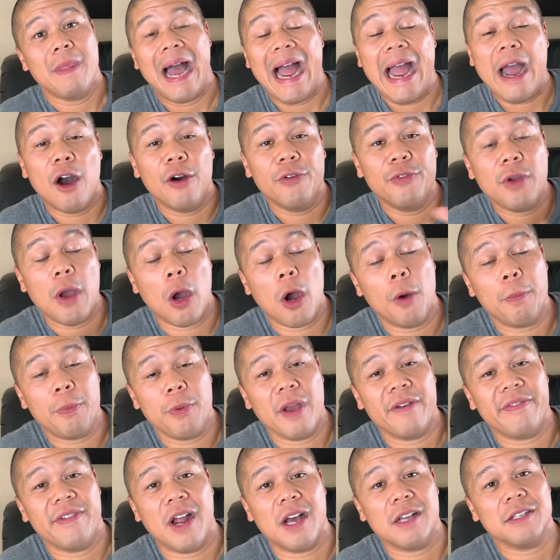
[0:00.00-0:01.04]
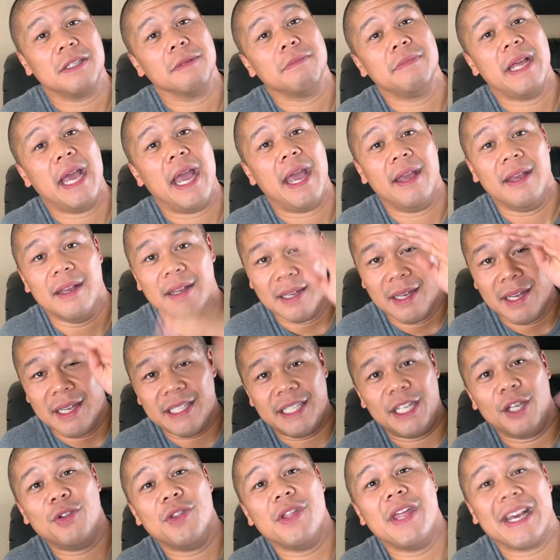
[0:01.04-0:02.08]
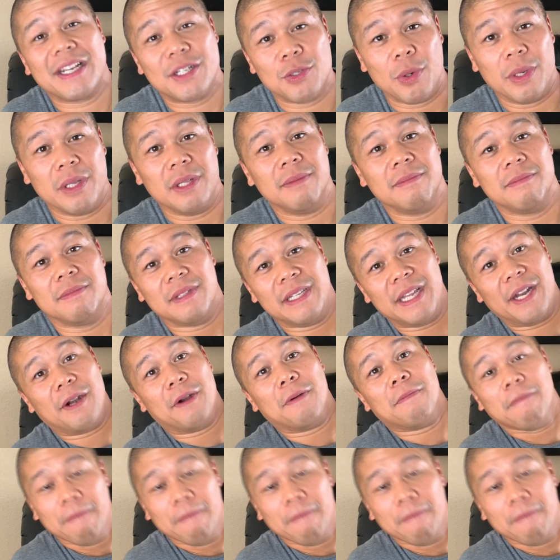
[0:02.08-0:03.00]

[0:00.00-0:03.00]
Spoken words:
I hope you have an awesome day. See you in the next one. Later.